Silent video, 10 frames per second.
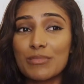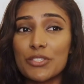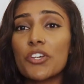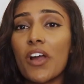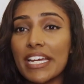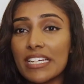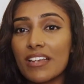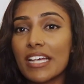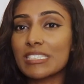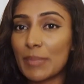So try
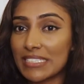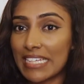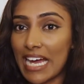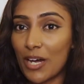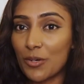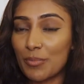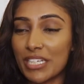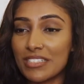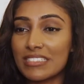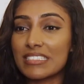and like space it out,
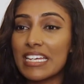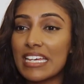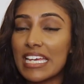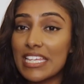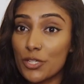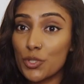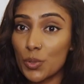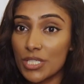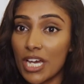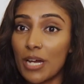because in the
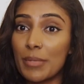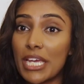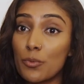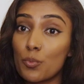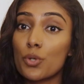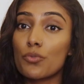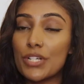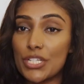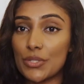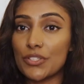short term, it will
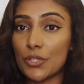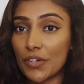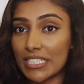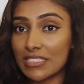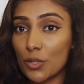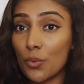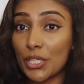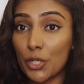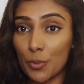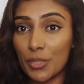reduce your credit score
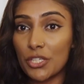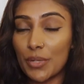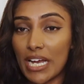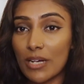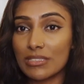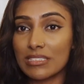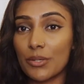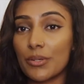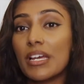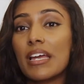when you open new accounts.
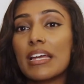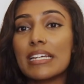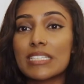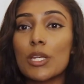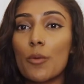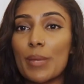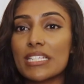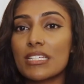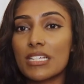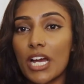So it's a lot
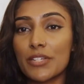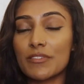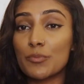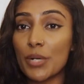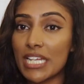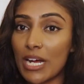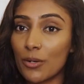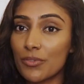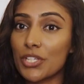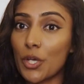better to kind of spread
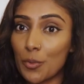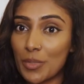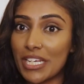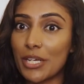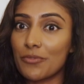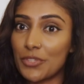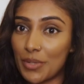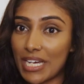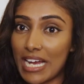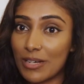out the opening of
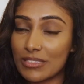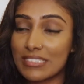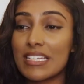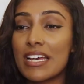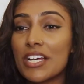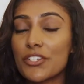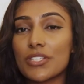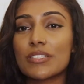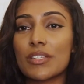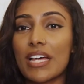new accounts,
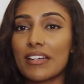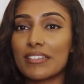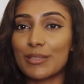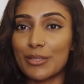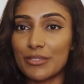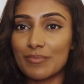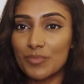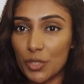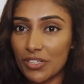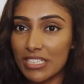just so that, you know,
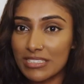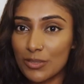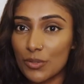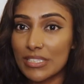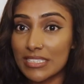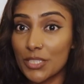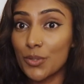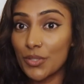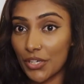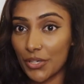your credit score is
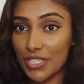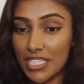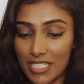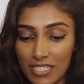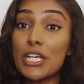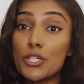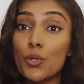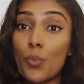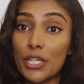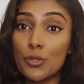still good. Make
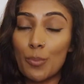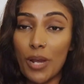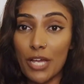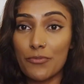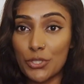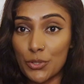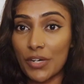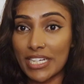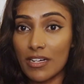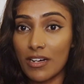sure when you apply for new
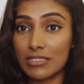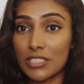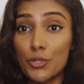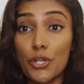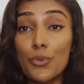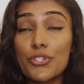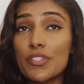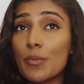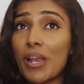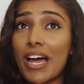credit cards, you don't
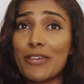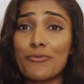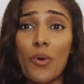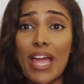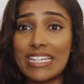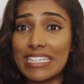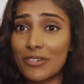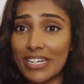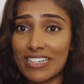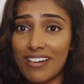just apply for any
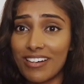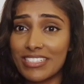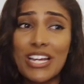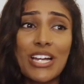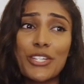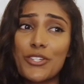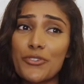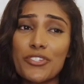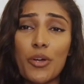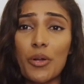credit card. You
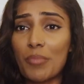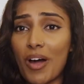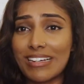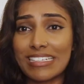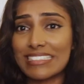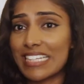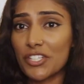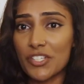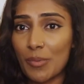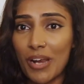don't just go on Barclays and
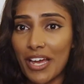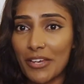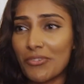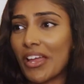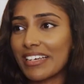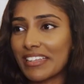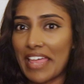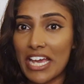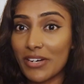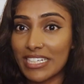just apply for like
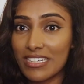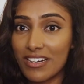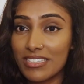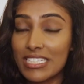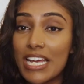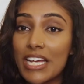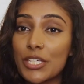their credit card.